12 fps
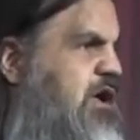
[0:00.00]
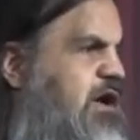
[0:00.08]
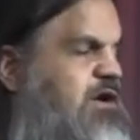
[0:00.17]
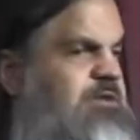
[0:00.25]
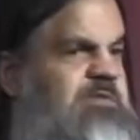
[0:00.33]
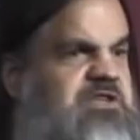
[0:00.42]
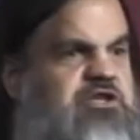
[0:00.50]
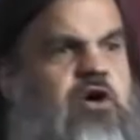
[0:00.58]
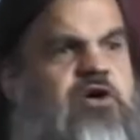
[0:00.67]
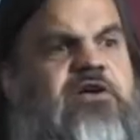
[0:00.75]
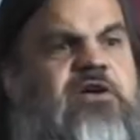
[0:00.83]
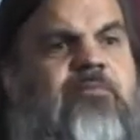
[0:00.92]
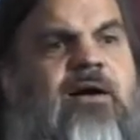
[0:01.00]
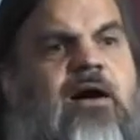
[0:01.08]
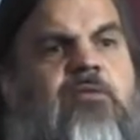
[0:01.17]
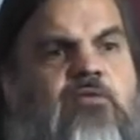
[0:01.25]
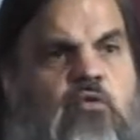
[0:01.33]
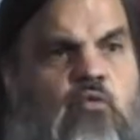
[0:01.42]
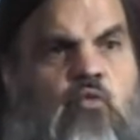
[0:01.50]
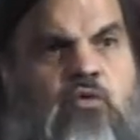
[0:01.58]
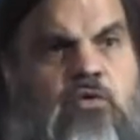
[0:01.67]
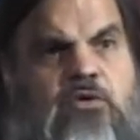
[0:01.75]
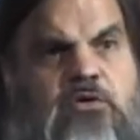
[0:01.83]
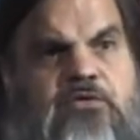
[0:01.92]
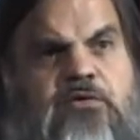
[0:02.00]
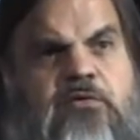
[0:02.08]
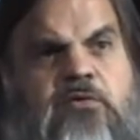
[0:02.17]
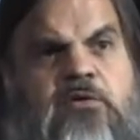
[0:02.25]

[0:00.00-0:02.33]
I'm going to be talking about the world,